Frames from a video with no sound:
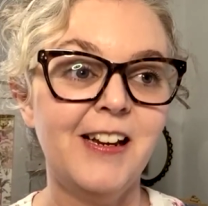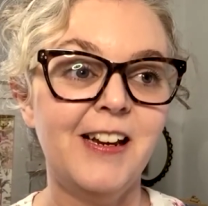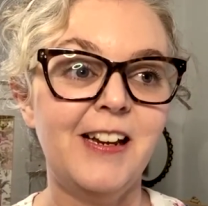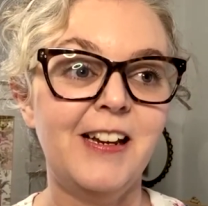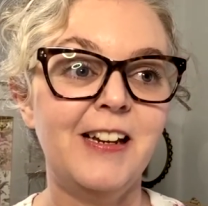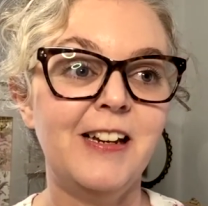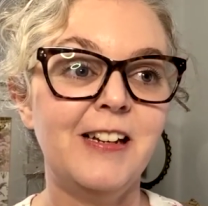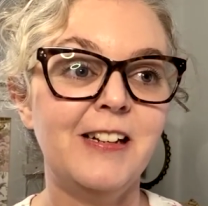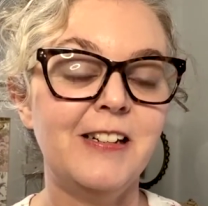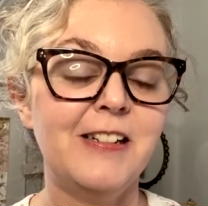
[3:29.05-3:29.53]

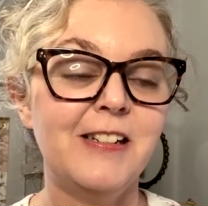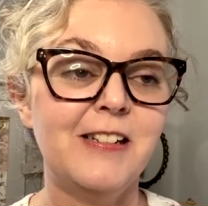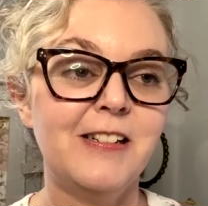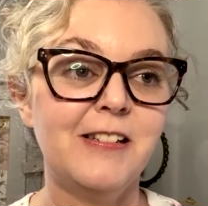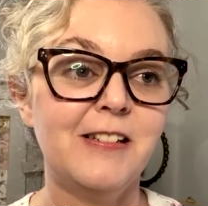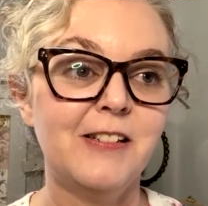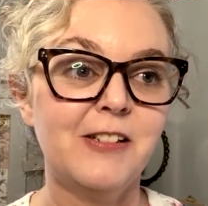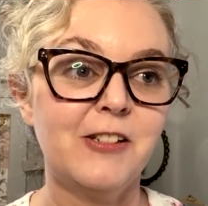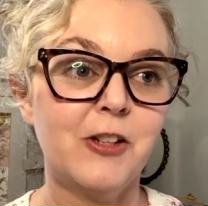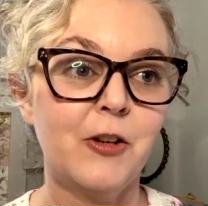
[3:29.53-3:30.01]

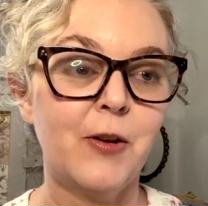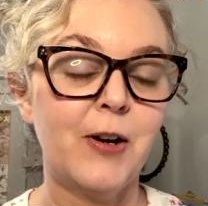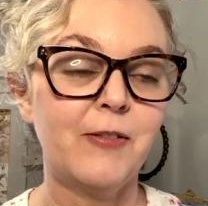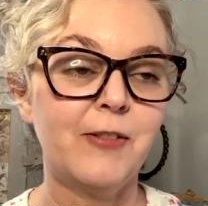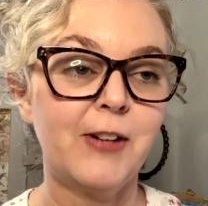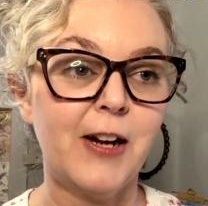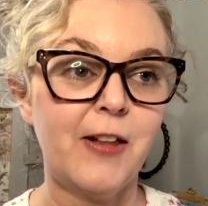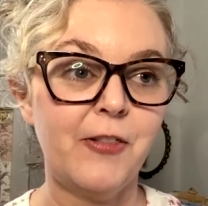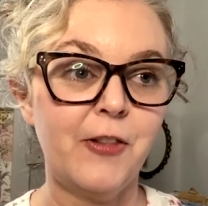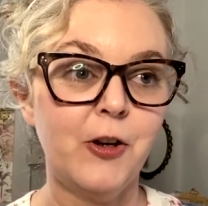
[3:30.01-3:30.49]
And so
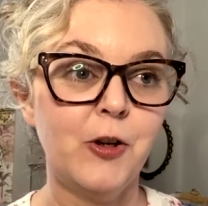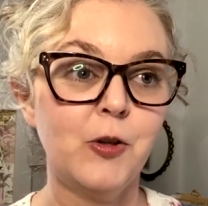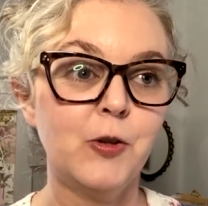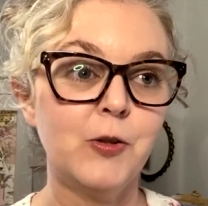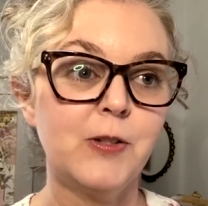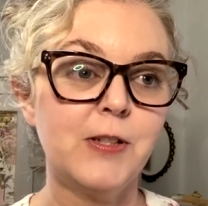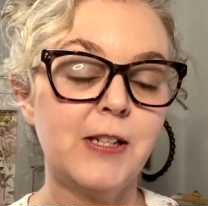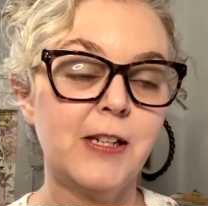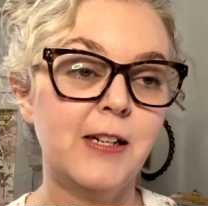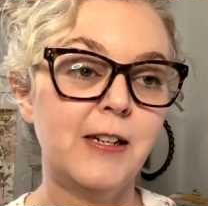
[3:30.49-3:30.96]
I've got
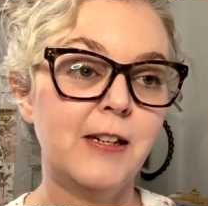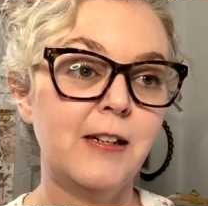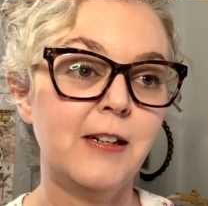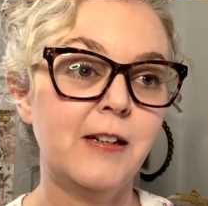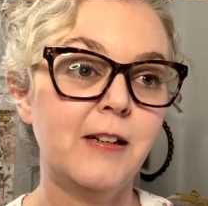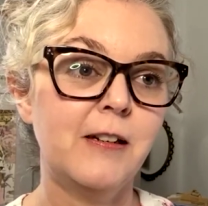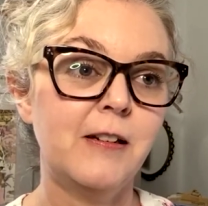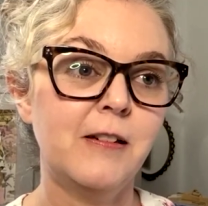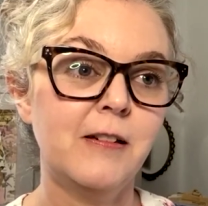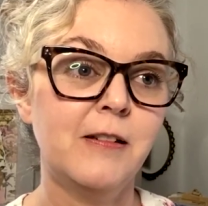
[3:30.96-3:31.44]
those
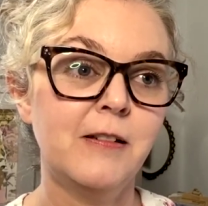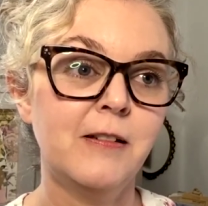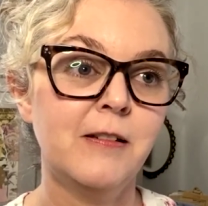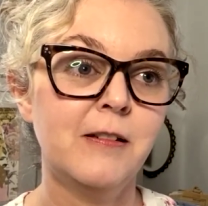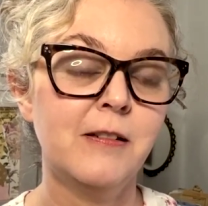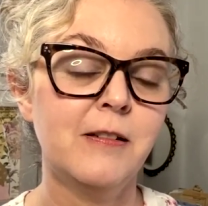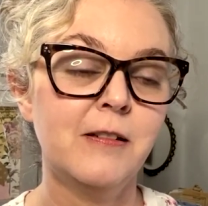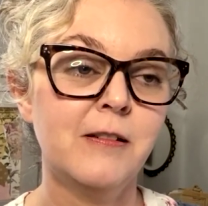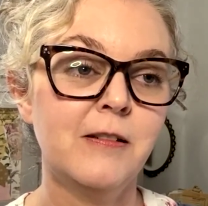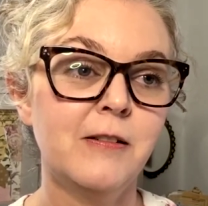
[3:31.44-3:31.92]
in
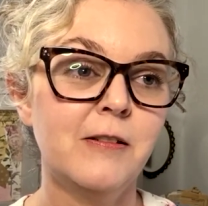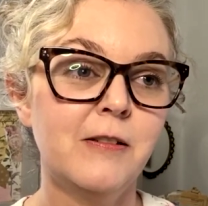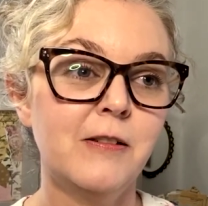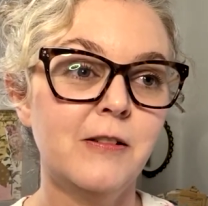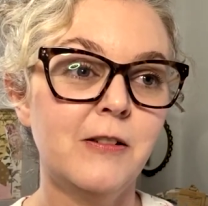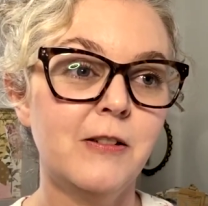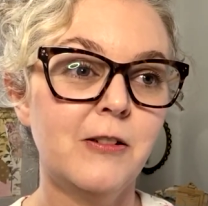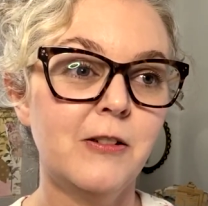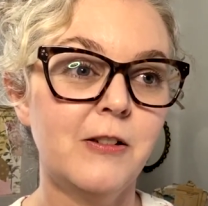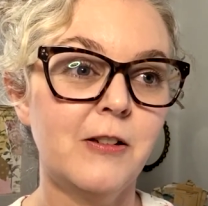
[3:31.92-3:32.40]

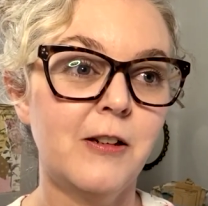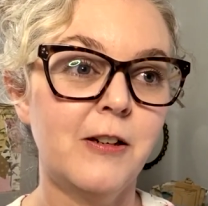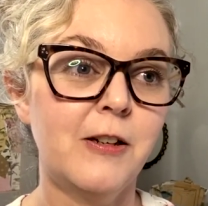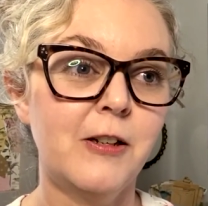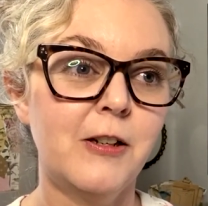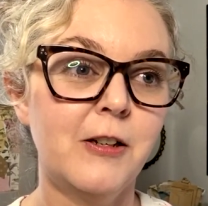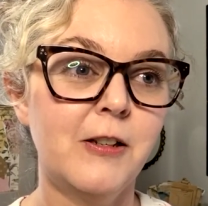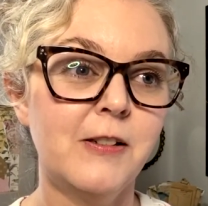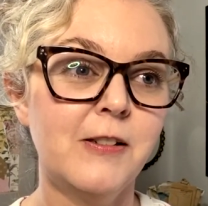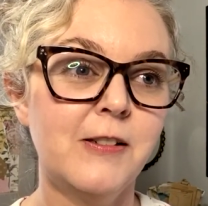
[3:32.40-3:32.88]

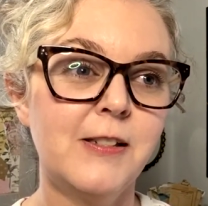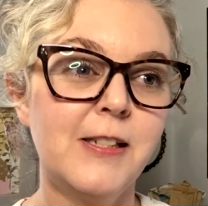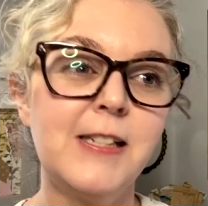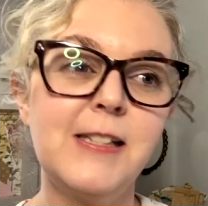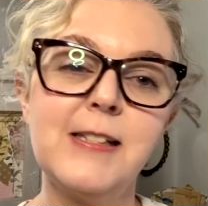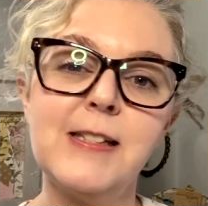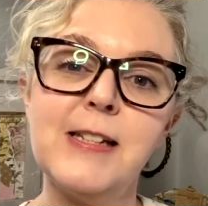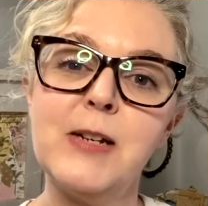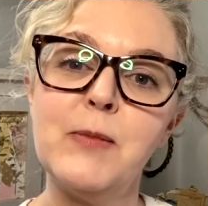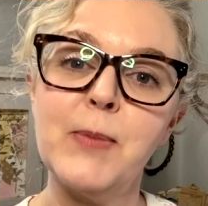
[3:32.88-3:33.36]

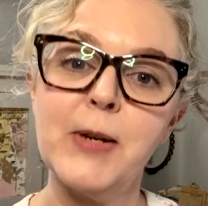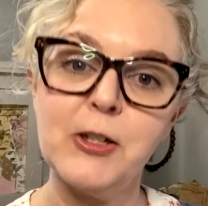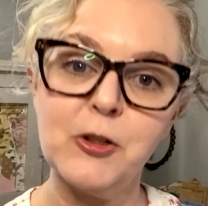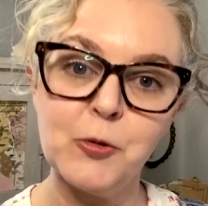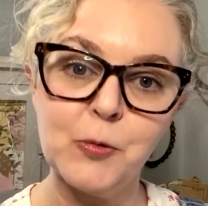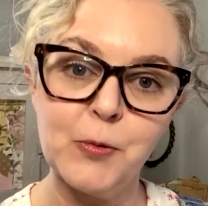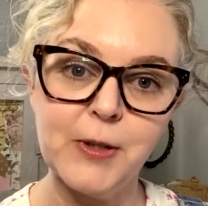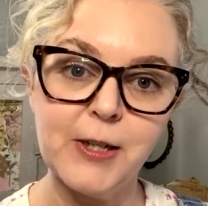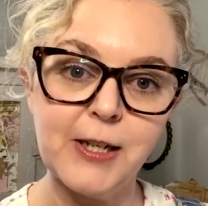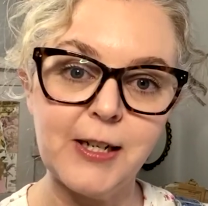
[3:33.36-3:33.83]
16 by
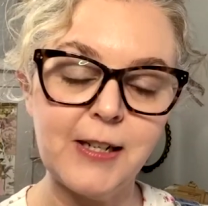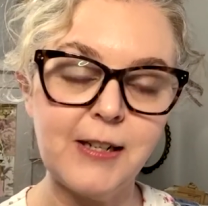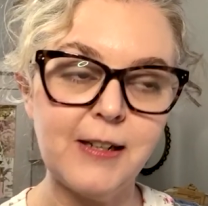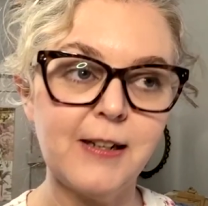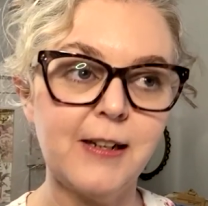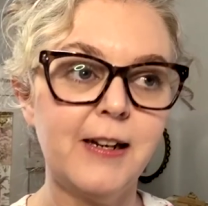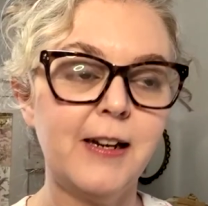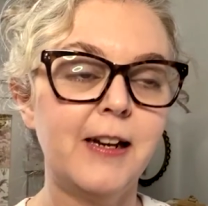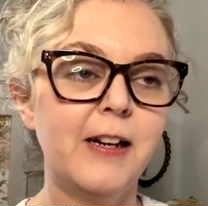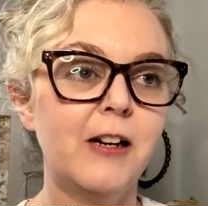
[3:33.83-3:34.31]

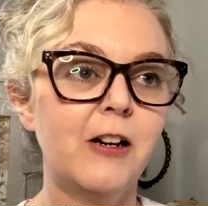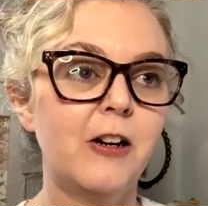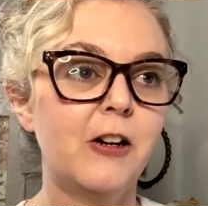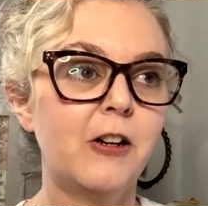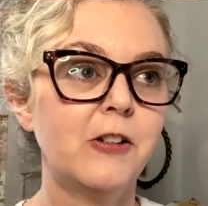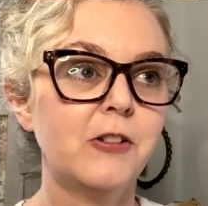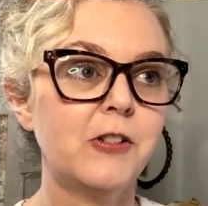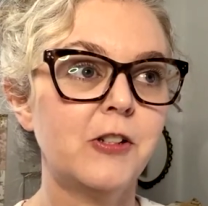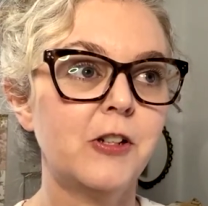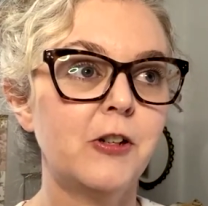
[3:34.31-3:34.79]
20 and
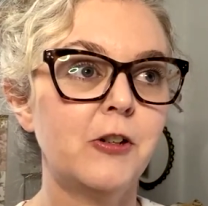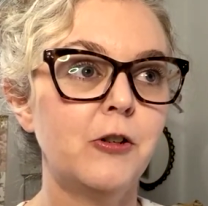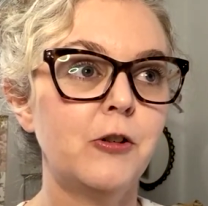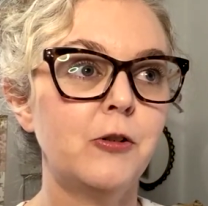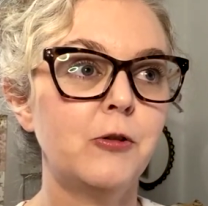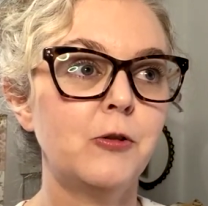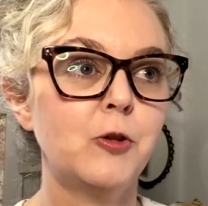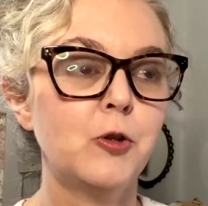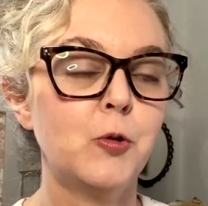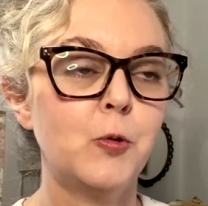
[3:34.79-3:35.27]

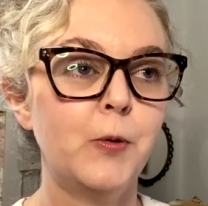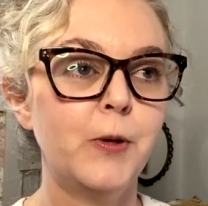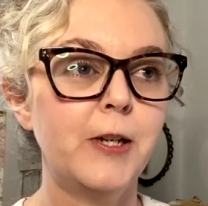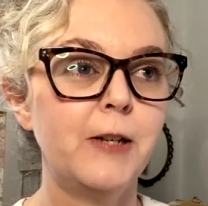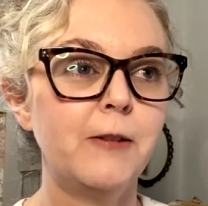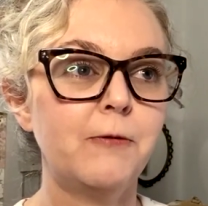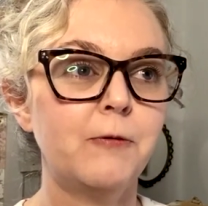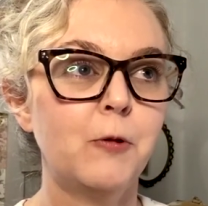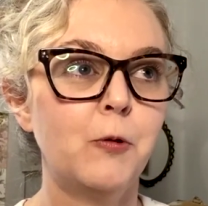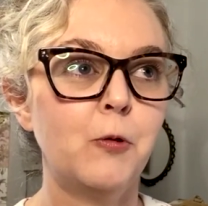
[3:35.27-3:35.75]
also
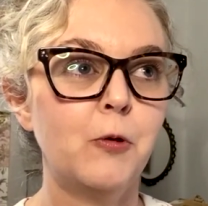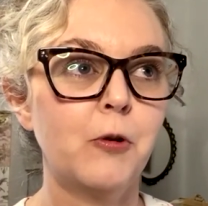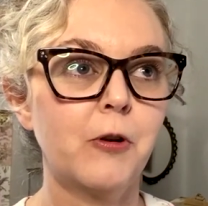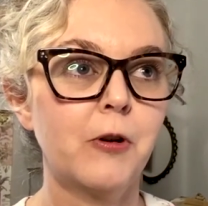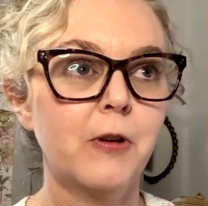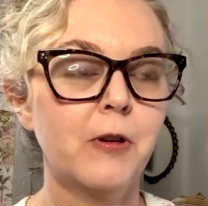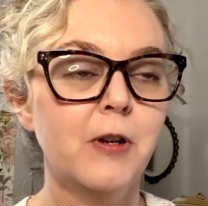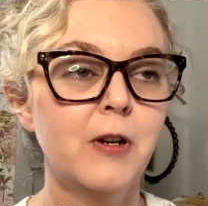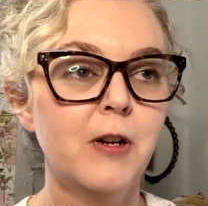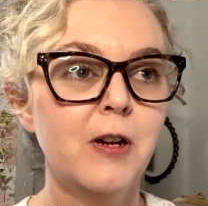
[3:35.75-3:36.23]

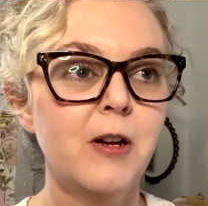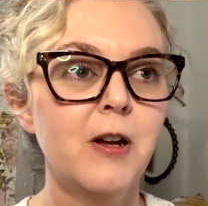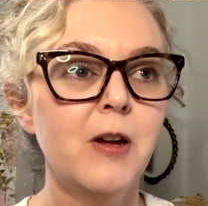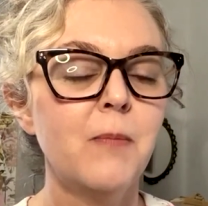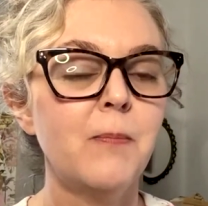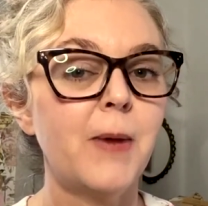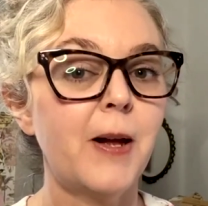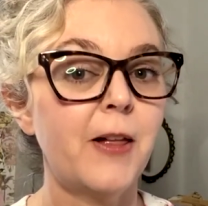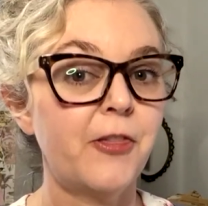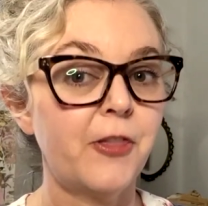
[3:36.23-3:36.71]
24
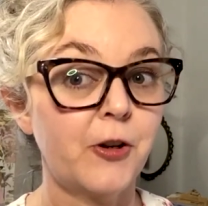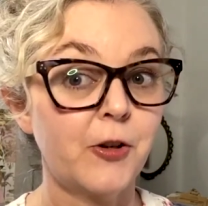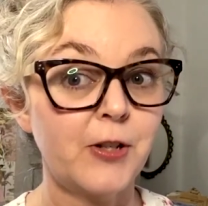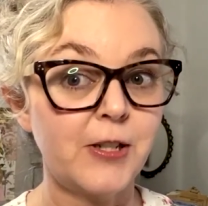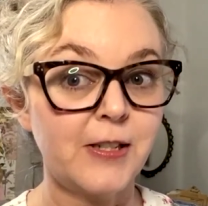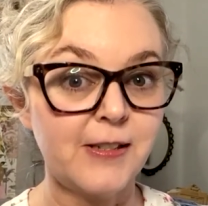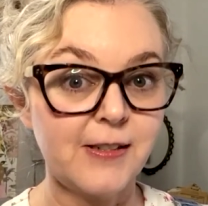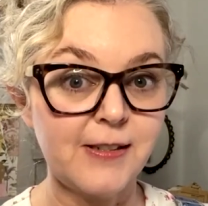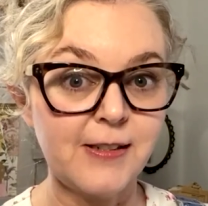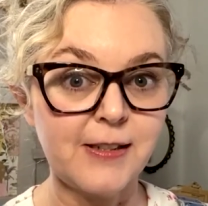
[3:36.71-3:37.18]
by
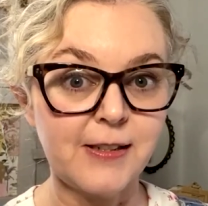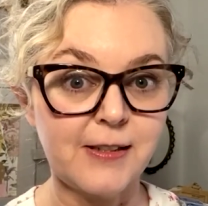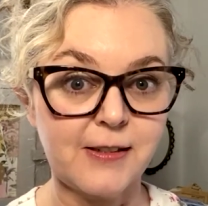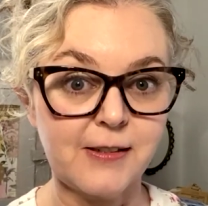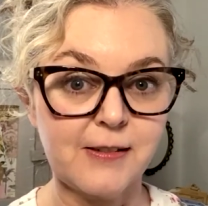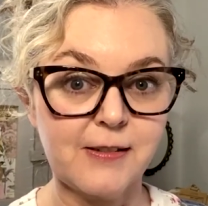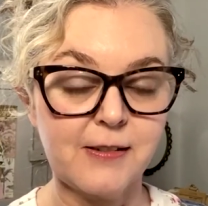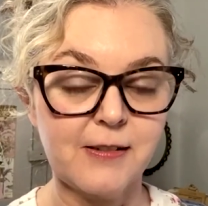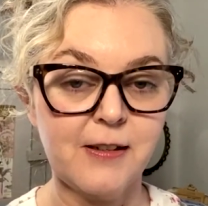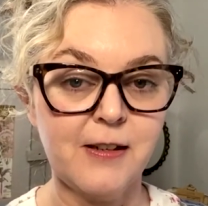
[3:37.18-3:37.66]

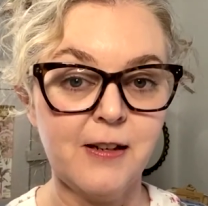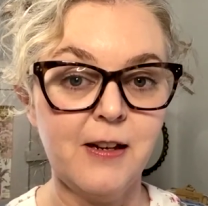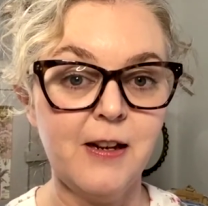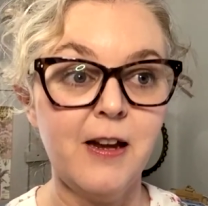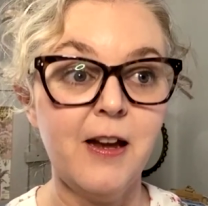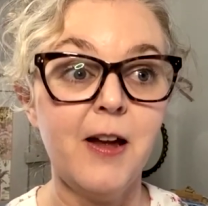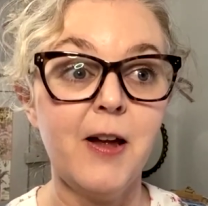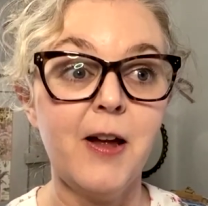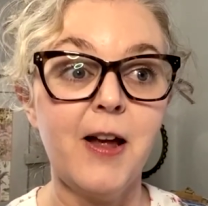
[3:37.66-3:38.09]
36.